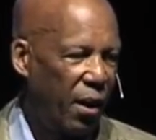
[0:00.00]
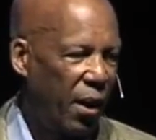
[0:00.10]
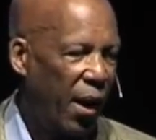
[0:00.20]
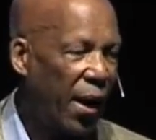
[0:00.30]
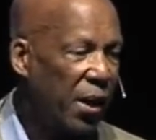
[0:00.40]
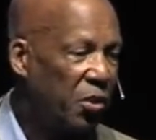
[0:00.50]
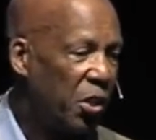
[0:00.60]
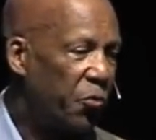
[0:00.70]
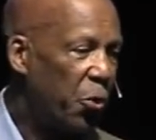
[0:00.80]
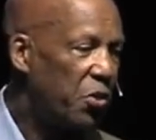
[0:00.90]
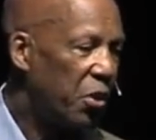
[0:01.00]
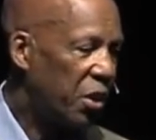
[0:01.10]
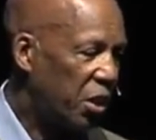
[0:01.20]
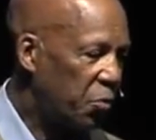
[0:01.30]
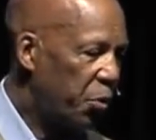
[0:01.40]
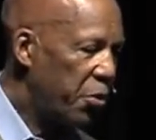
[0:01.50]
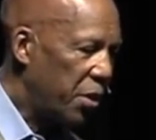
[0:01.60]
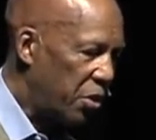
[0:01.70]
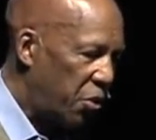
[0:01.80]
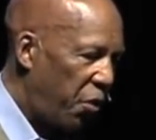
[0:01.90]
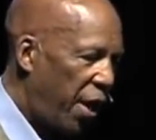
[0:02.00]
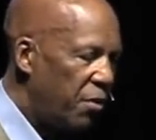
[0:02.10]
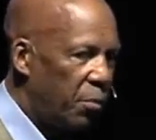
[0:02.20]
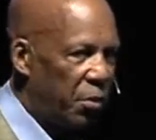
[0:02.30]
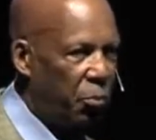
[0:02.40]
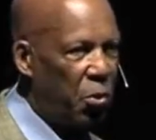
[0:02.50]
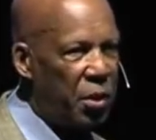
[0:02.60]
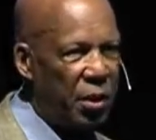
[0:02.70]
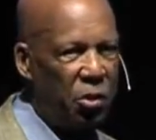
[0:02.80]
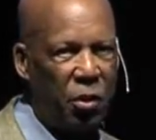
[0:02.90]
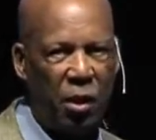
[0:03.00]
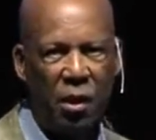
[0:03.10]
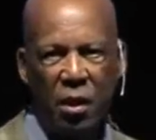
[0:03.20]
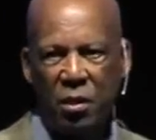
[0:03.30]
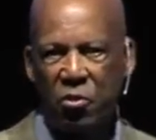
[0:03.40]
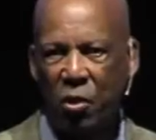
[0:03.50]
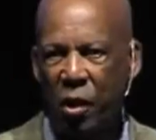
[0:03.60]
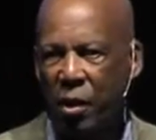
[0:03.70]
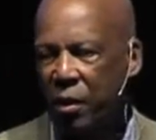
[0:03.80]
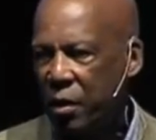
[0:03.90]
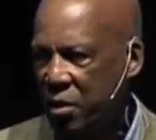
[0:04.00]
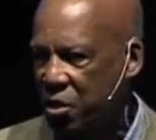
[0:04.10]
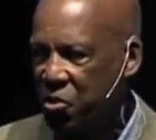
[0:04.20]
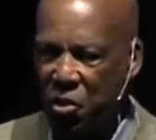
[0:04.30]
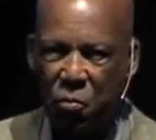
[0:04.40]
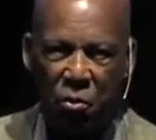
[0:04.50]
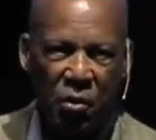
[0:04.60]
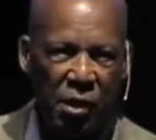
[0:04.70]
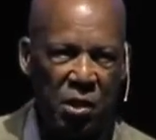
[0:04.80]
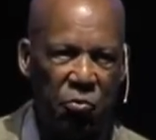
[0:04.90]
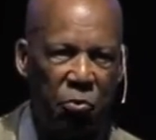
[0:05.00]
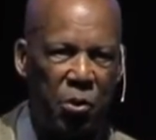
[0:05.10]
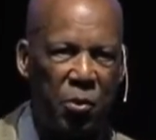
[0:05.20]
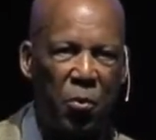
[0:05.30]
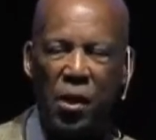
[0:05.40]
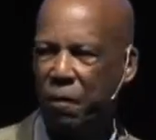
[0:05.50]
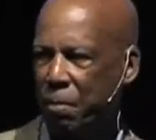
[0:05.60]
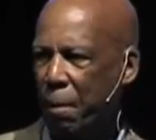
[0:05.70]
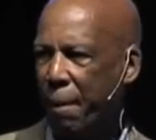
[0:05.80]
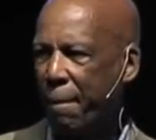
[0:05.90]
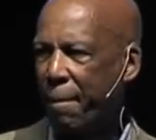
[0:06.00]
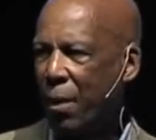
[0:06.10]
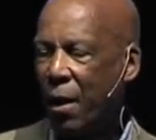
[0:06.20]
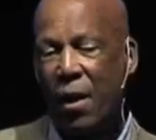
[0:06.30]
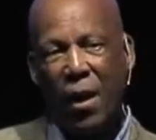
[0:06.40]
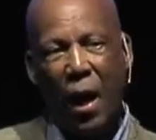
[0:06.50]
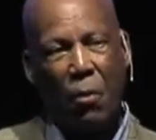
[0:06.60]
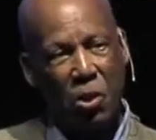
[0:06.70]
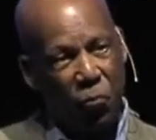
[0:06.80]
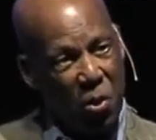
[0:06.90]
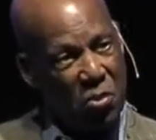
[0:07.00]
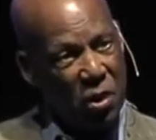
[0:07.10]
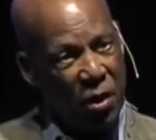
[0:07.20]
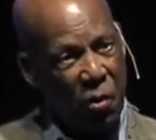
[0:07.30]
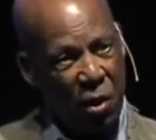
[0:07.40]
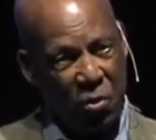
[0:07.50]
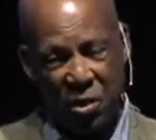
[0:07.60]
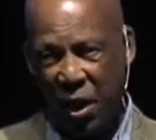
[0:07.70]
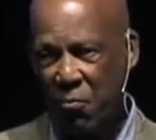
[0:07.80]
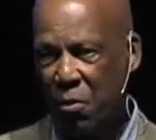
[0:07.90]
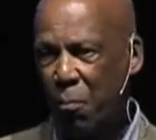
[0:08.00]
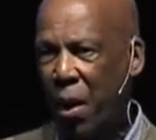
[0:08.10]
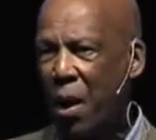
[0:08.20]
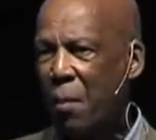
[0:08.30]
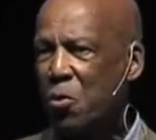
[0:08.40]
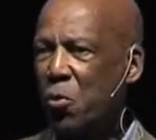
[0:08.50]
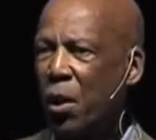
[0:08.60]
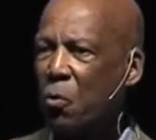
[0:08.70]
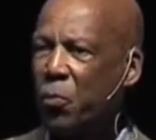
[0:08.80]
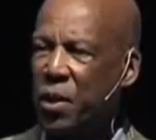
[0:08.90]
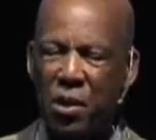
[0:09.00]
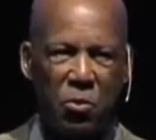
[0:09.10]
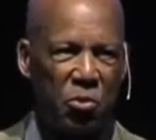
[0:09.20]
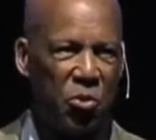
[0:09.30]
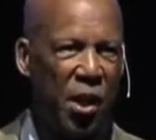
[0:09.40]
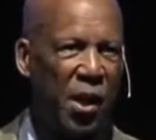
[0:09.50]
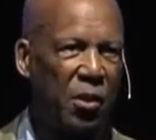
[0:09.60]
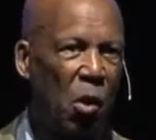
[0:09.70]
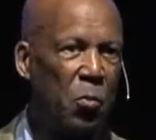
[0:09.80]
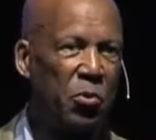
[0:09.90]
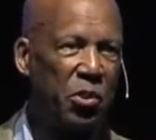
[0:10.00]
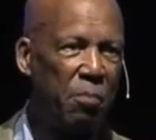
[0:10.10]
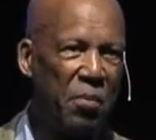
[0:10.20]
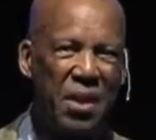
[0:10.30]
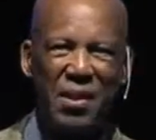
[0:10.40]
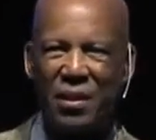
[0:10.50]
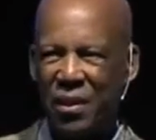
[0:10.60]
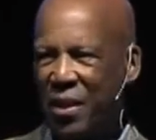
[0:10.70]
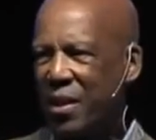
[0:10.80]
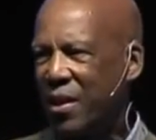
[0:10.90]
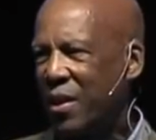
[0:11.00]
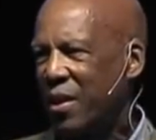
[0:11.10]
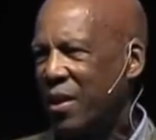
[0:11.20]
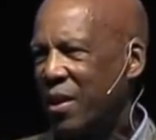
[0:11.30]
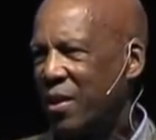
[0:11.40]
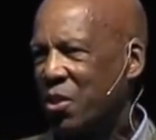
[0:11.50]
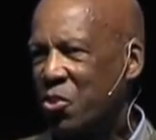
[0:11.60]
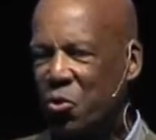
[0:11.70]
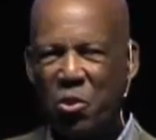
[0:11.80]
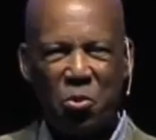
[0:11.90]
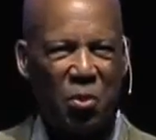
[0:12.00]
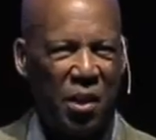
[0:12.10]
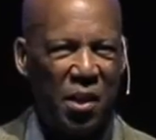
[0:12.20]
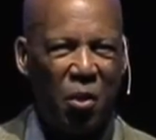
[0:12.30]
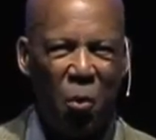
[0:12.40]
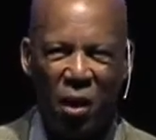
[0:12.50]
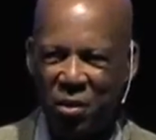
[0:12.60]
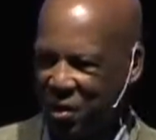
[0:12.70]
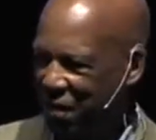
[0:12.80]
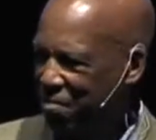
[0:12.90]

I had the unfortunate experience of having been born in Little Rock, Arkansas in December of 1941. I was fortunate, however, to have a mom who helped me understand almost immediately the structural inequality.